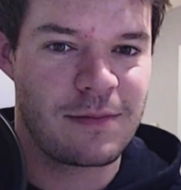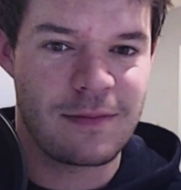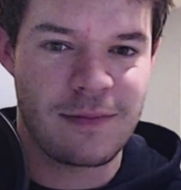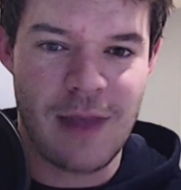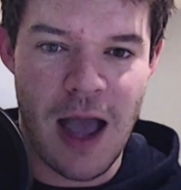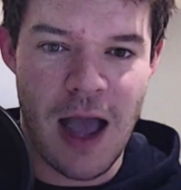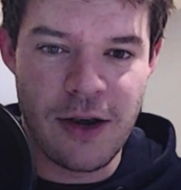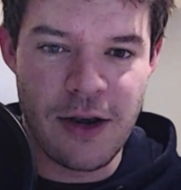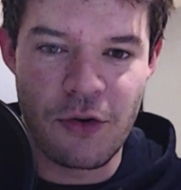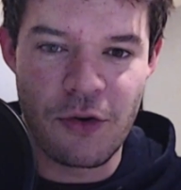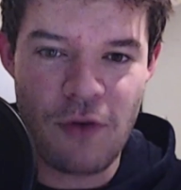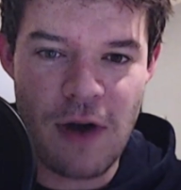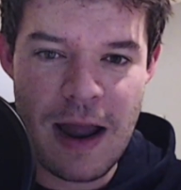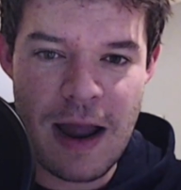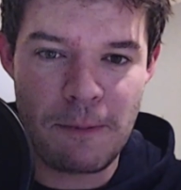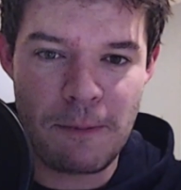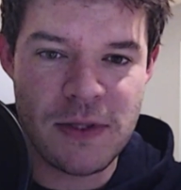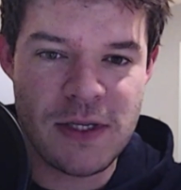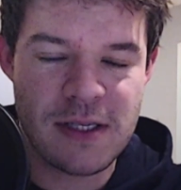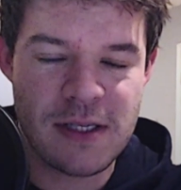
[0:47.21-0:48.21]
under
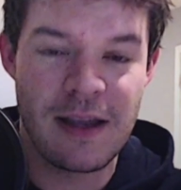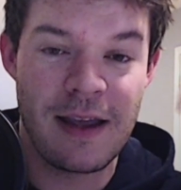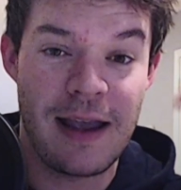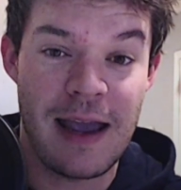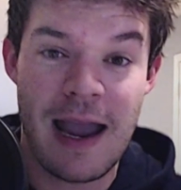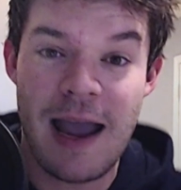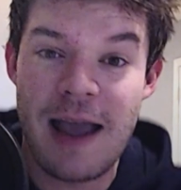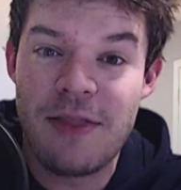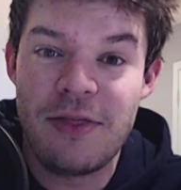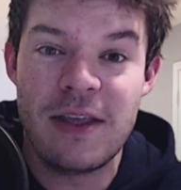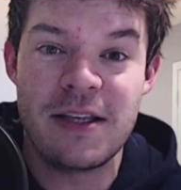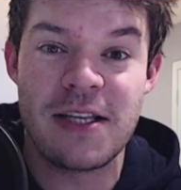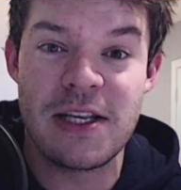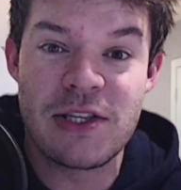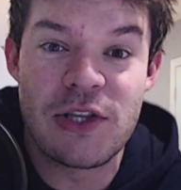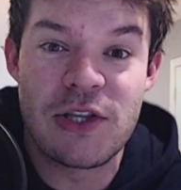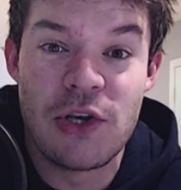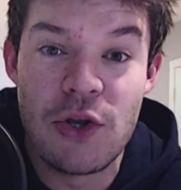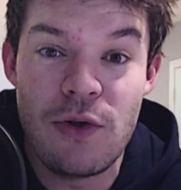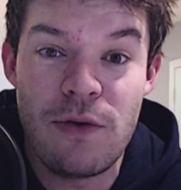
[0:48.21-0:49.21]
wraps, and this is the
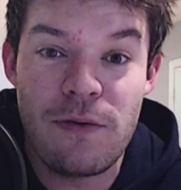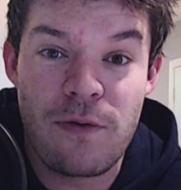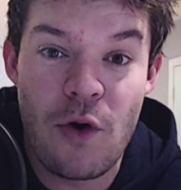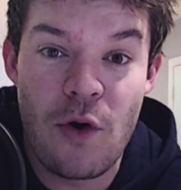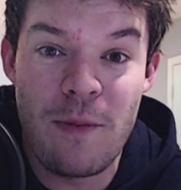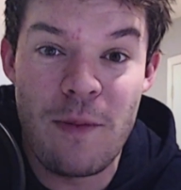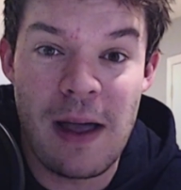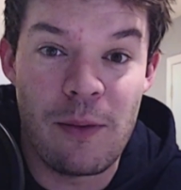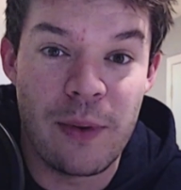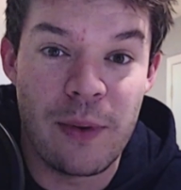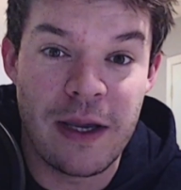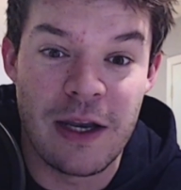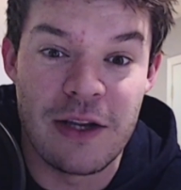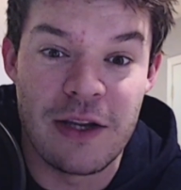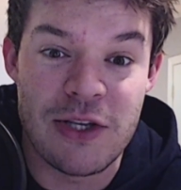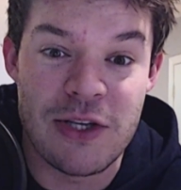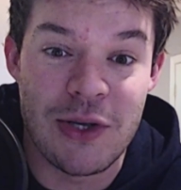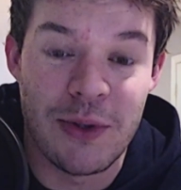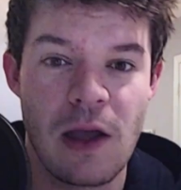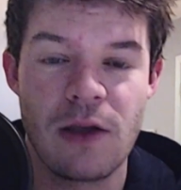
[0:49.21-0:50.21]
new format we're going to
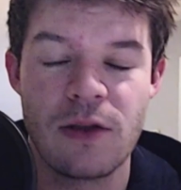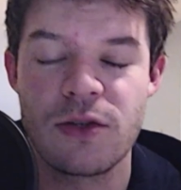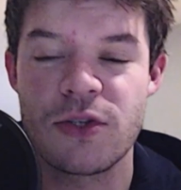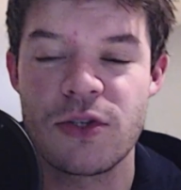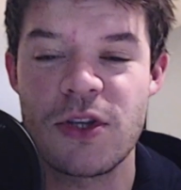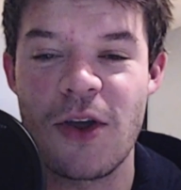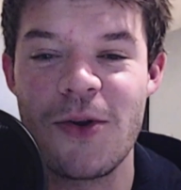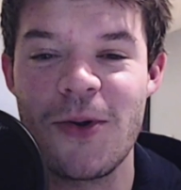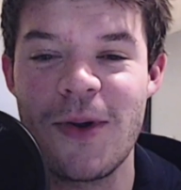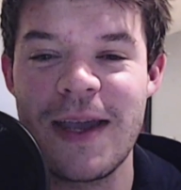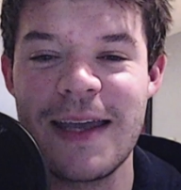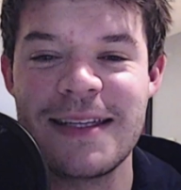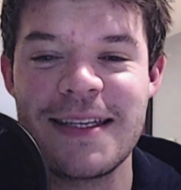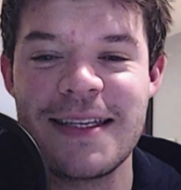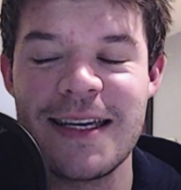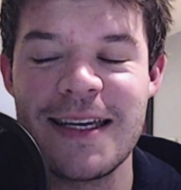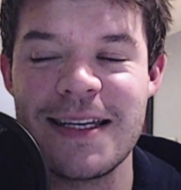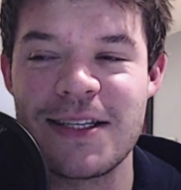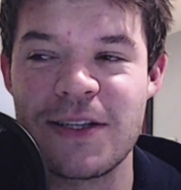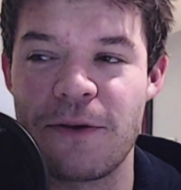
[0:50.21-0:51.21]
do. So it
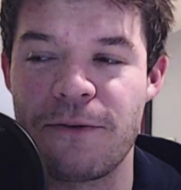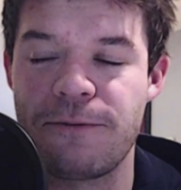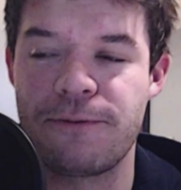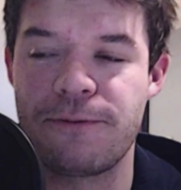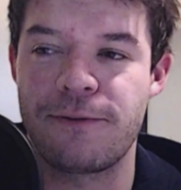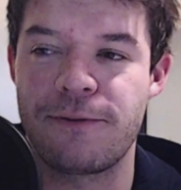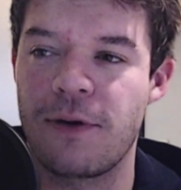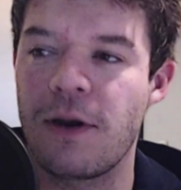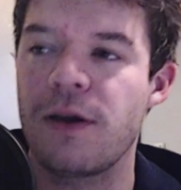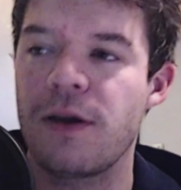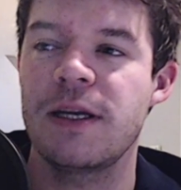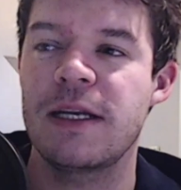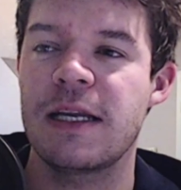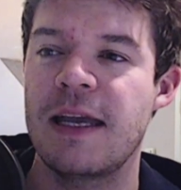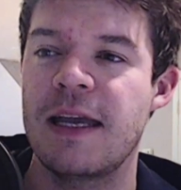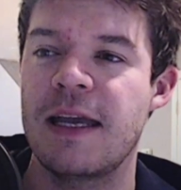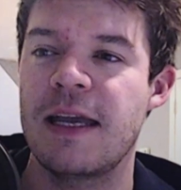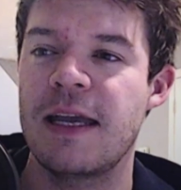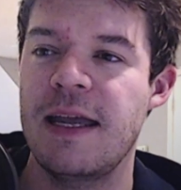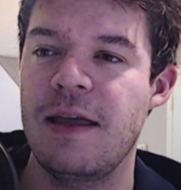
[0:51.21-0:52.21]
is
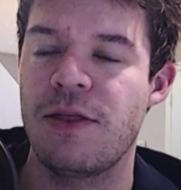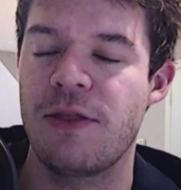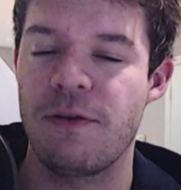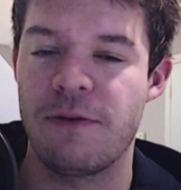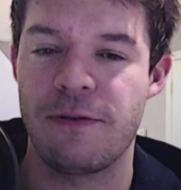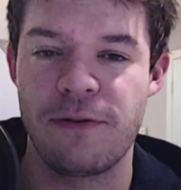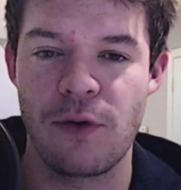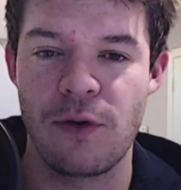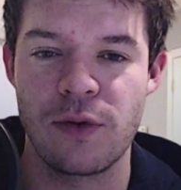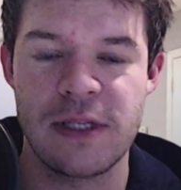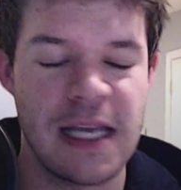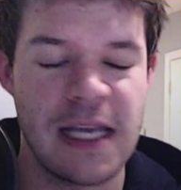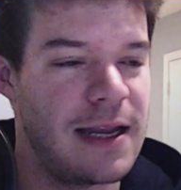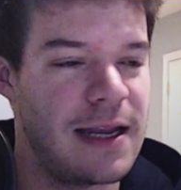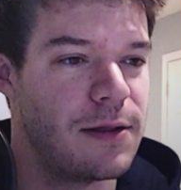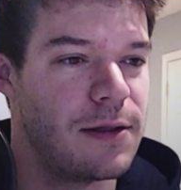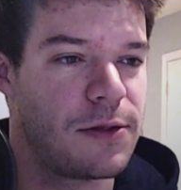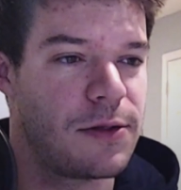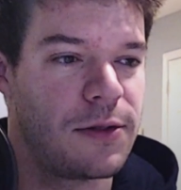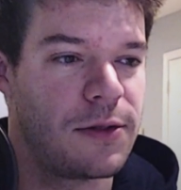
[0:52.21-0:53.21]
Friday the
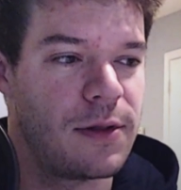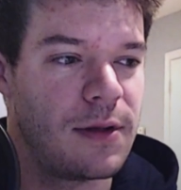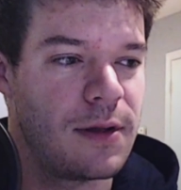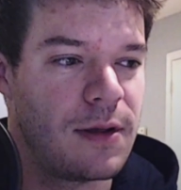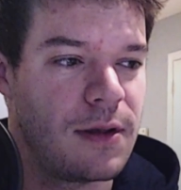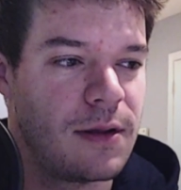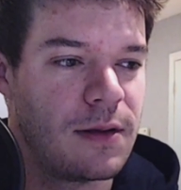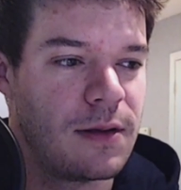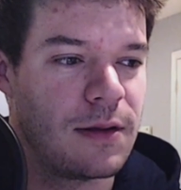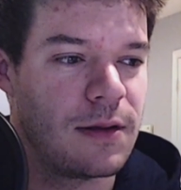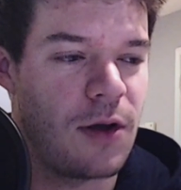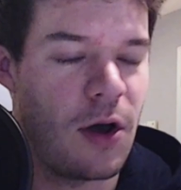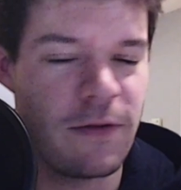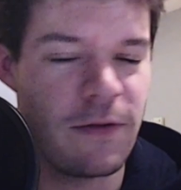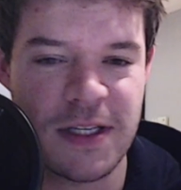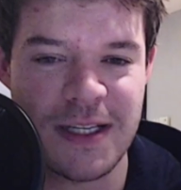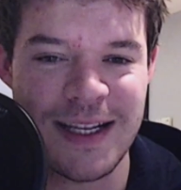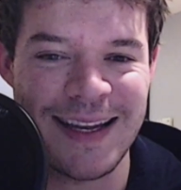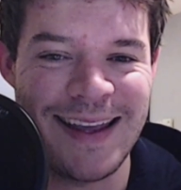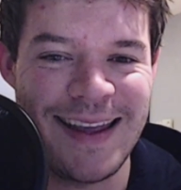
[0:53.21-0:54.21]
14th.
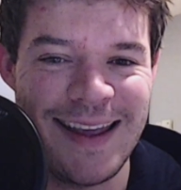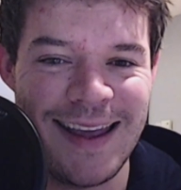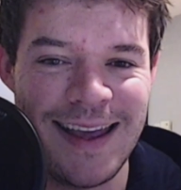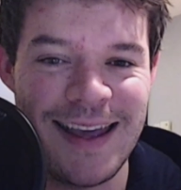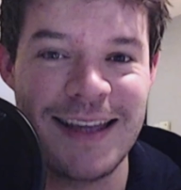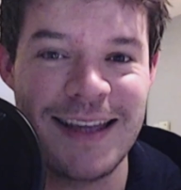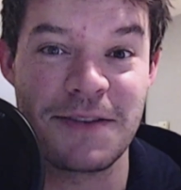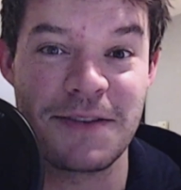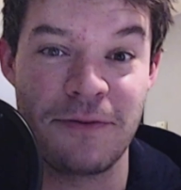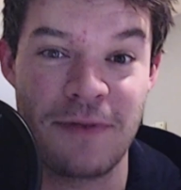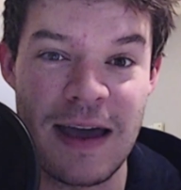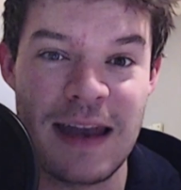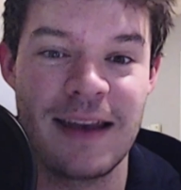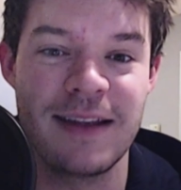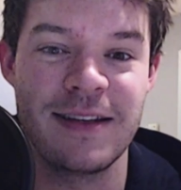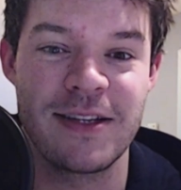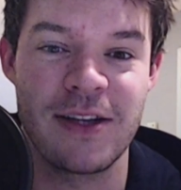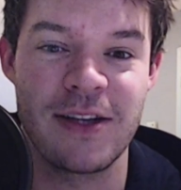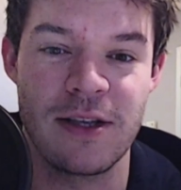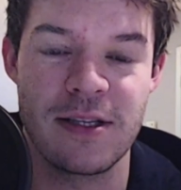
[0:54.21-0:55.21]
Obviously it's
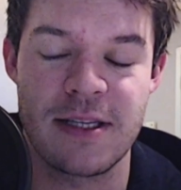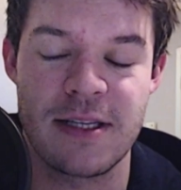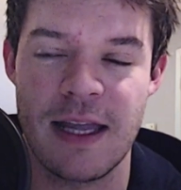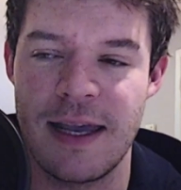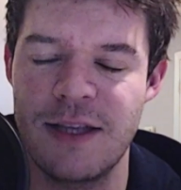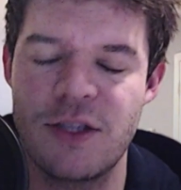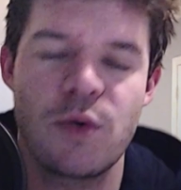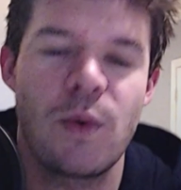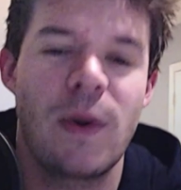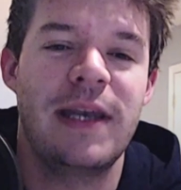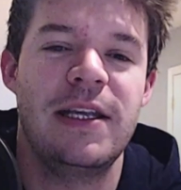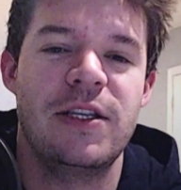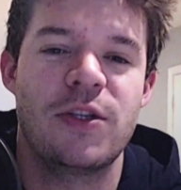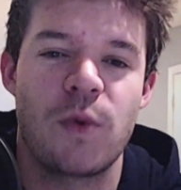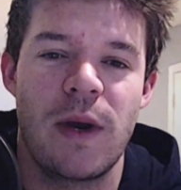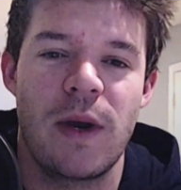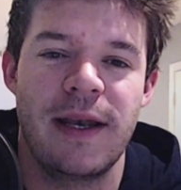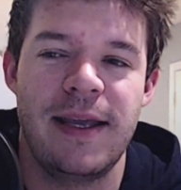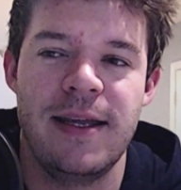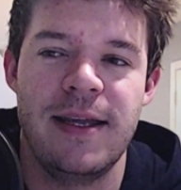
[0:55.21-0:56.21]
Valentine's Day
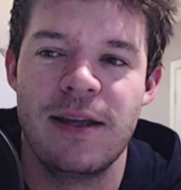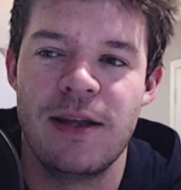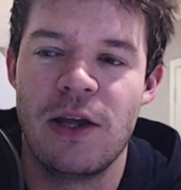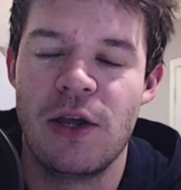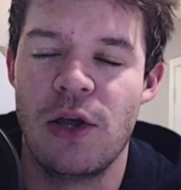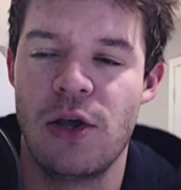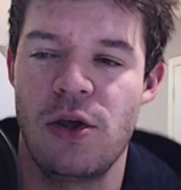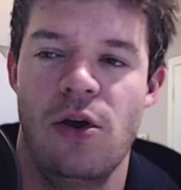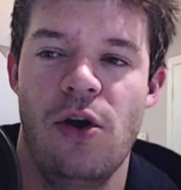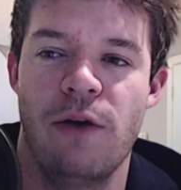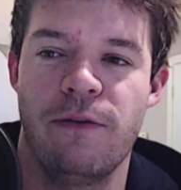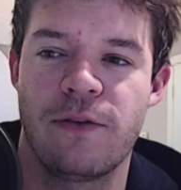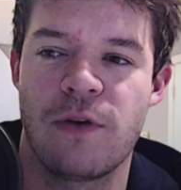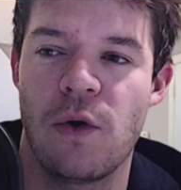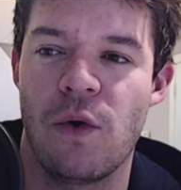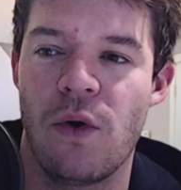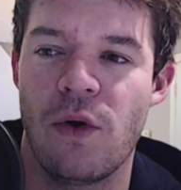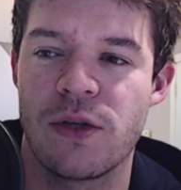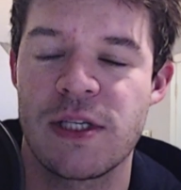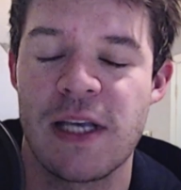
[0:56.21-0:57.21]
2020. Of
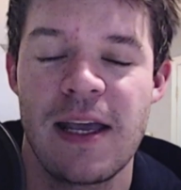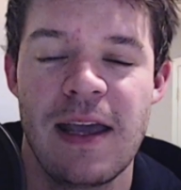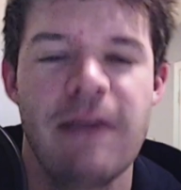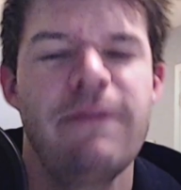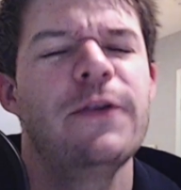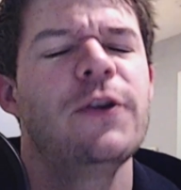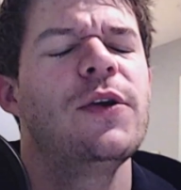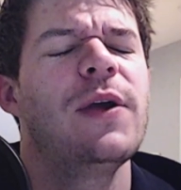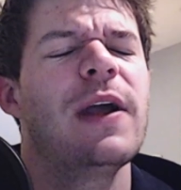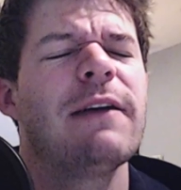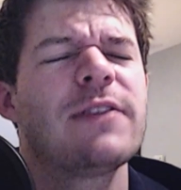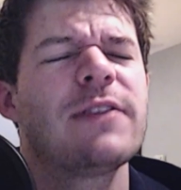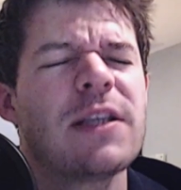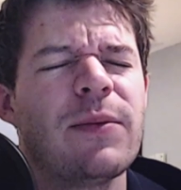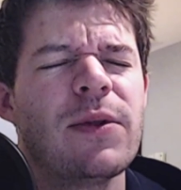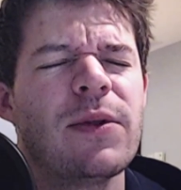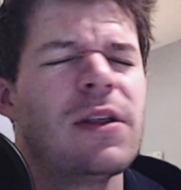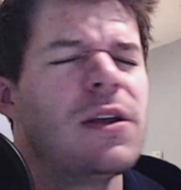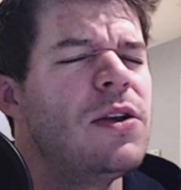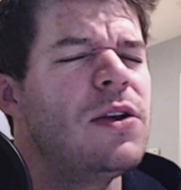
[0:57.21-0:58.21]
course, if you do have
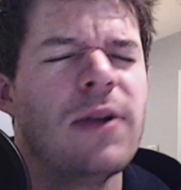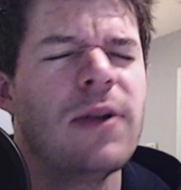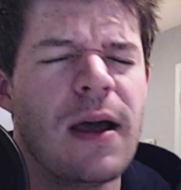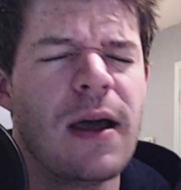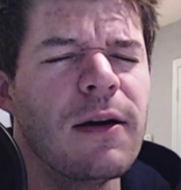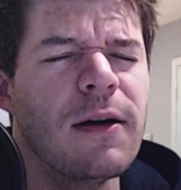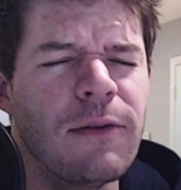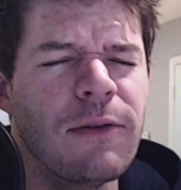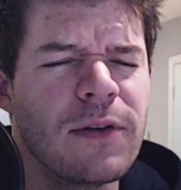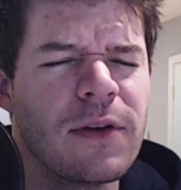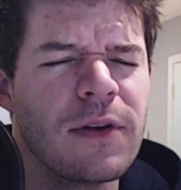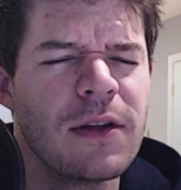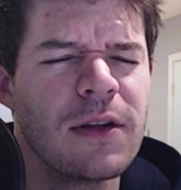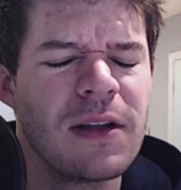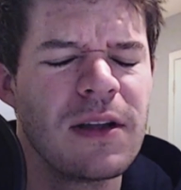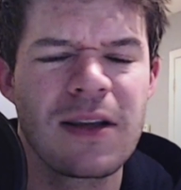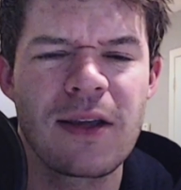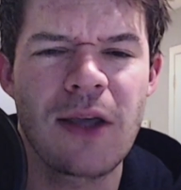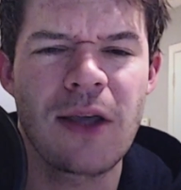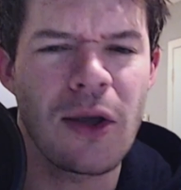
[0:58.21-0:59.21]
someone that you love,
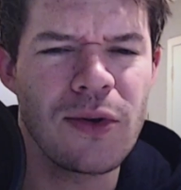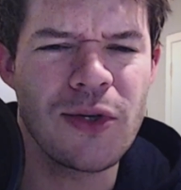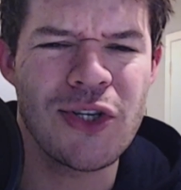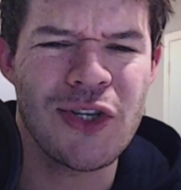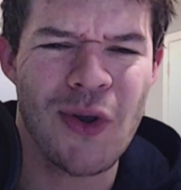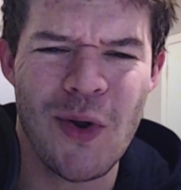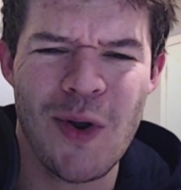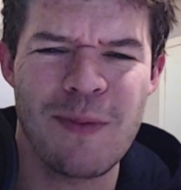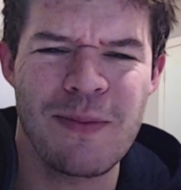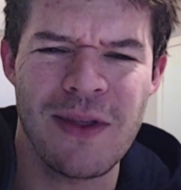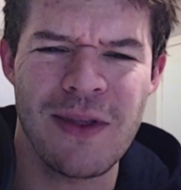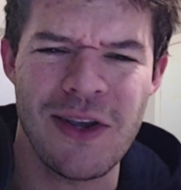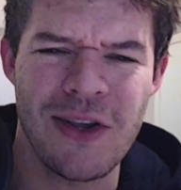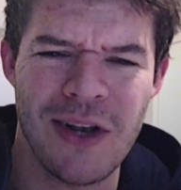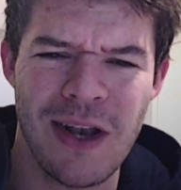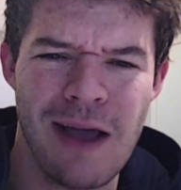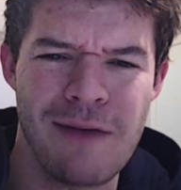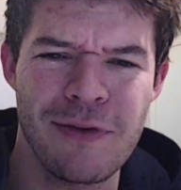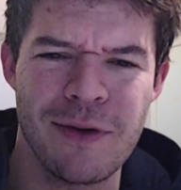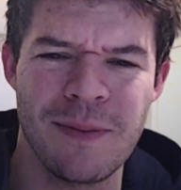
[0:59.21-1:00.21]
go show them that you
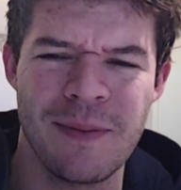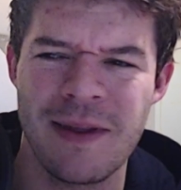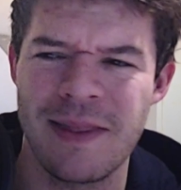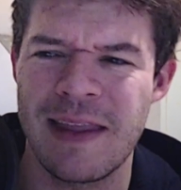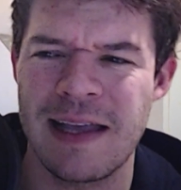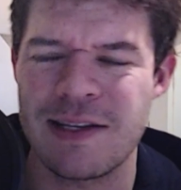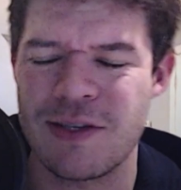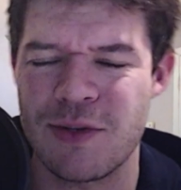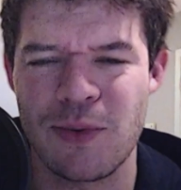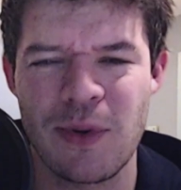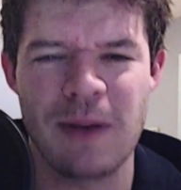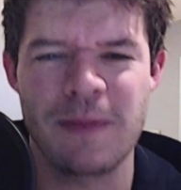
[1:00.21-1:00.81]
love them. And that's all I'm